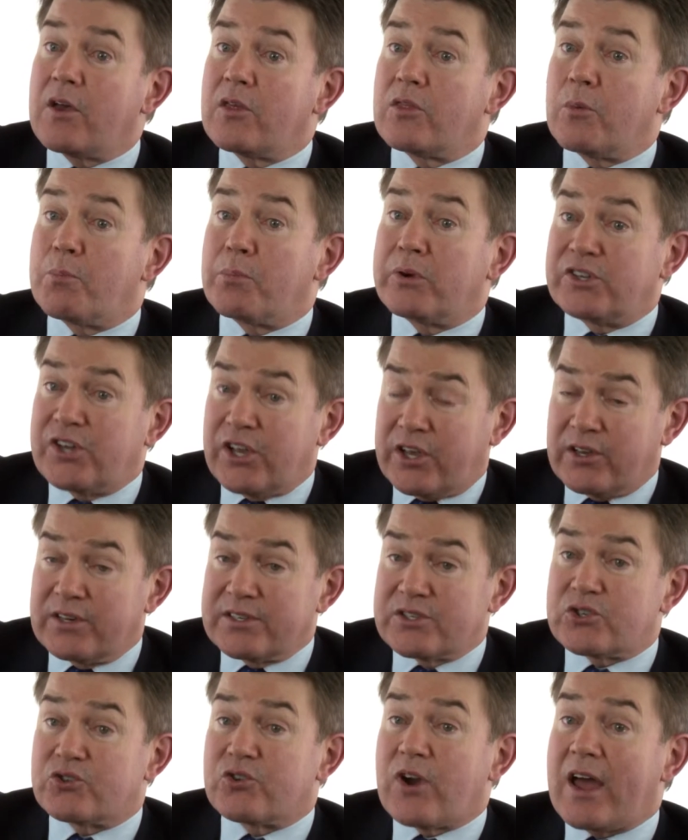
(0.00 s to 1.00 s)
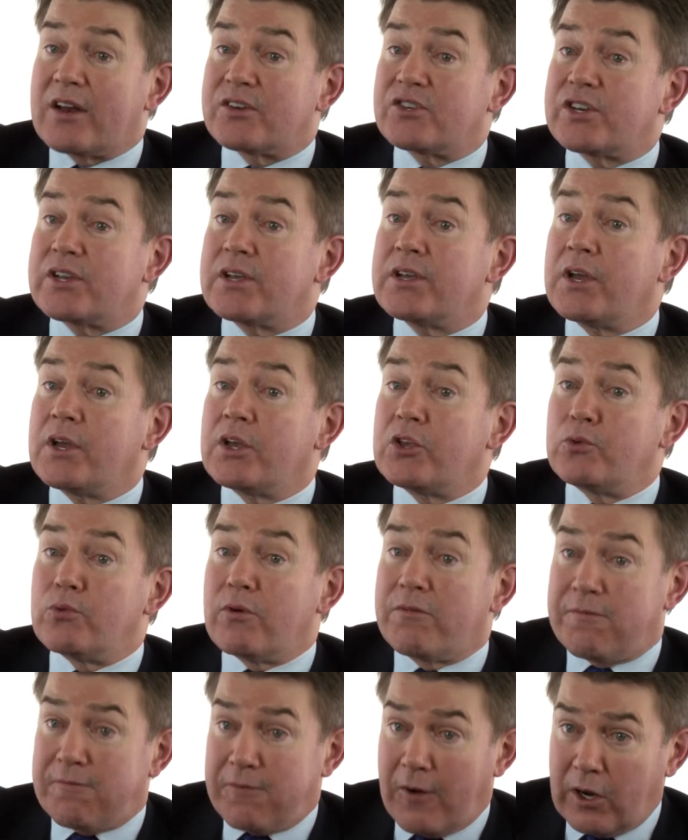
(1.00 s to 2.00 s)
the particular strategy you
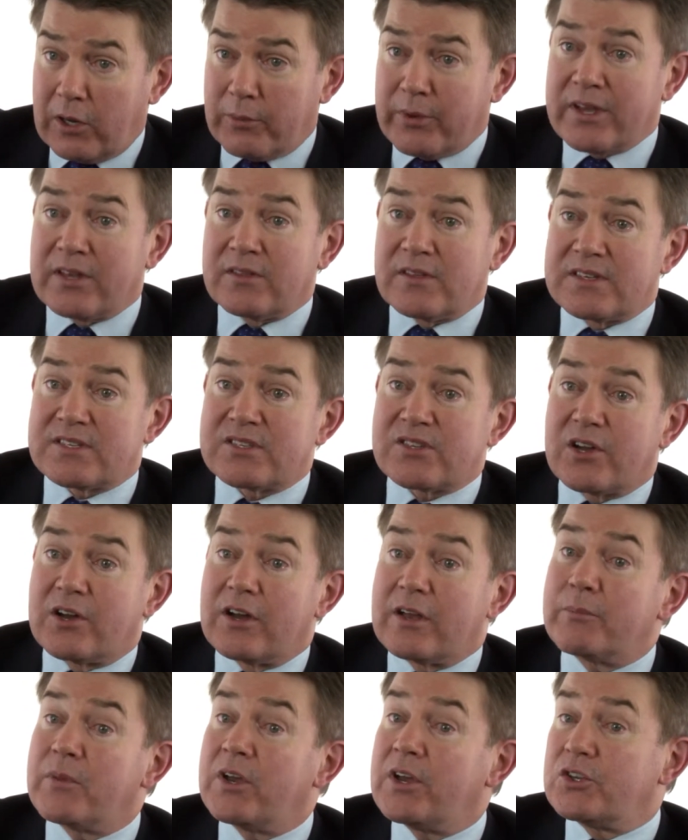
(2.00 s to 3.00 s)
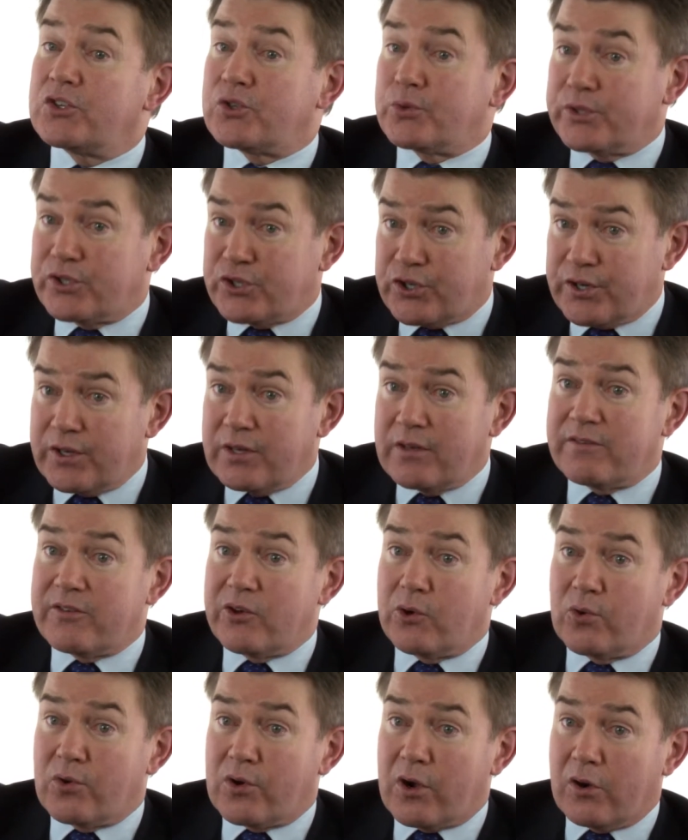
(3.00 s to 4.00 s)
were following at this time to achieve
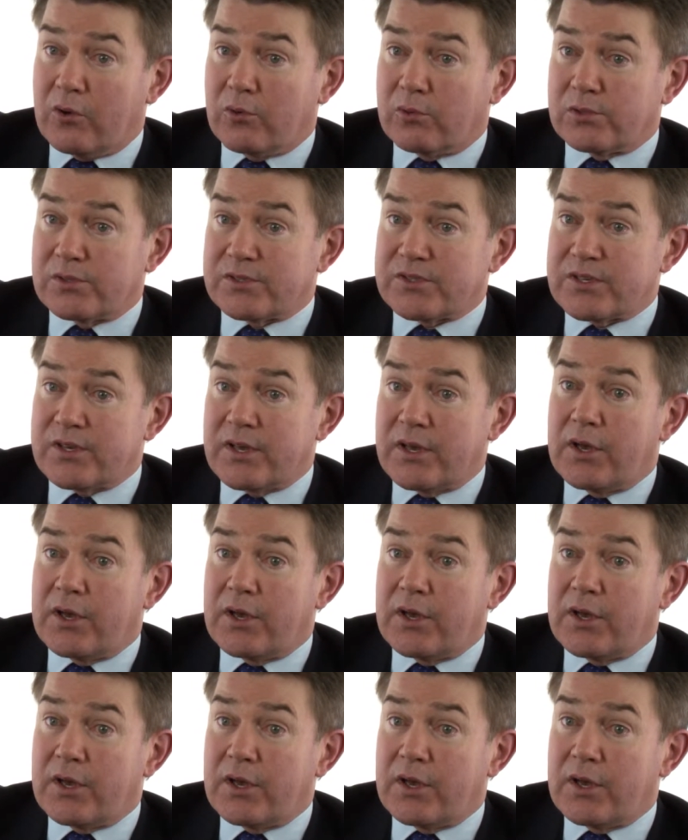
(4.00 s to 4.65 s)
your goals.